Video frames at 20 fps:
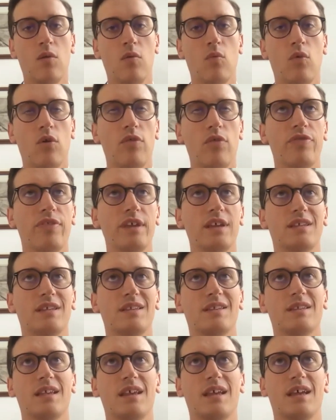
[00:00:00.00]
What
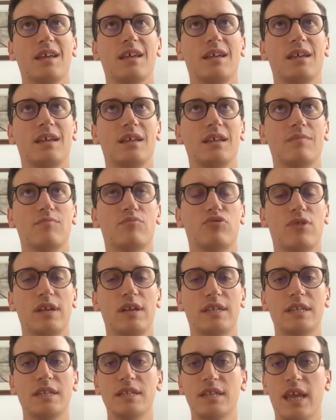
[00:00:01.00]
this
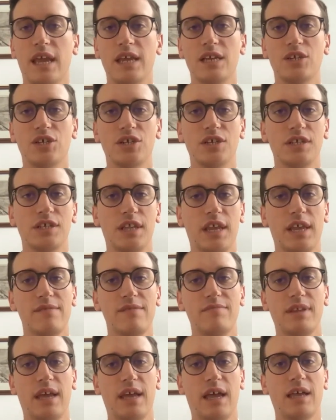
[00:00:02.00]
presentation is
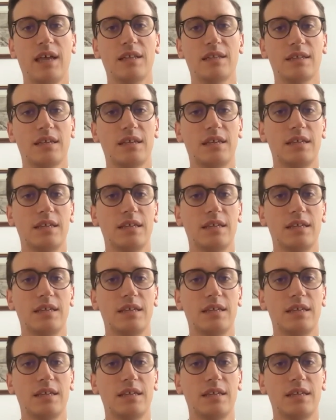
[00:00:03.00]
aimed at